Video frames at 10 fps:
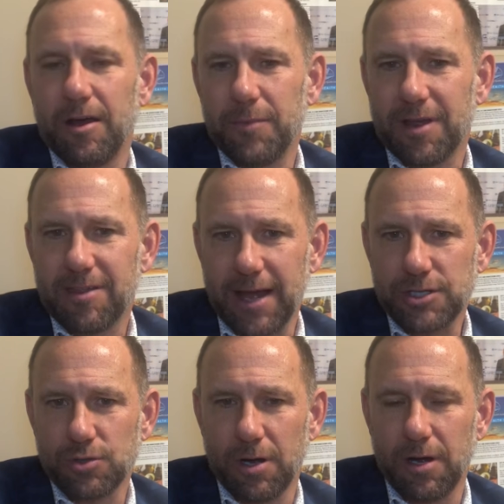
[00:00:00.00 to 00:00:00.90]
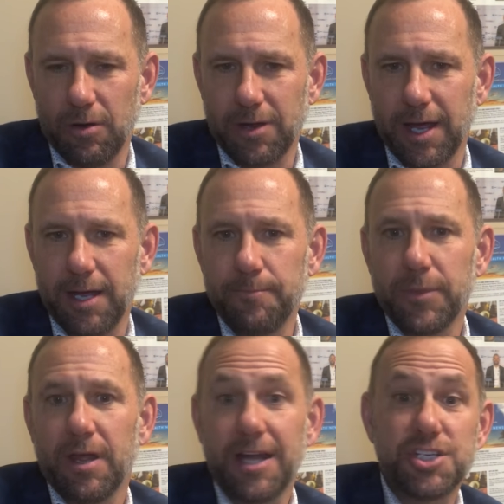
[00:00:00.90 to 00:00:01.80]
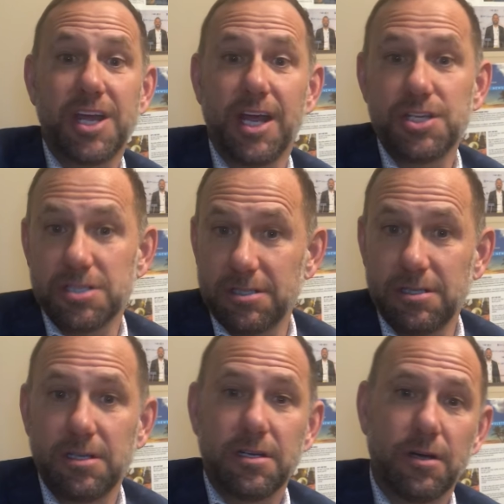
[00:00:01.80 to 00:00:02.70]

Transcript: etc., okay, education,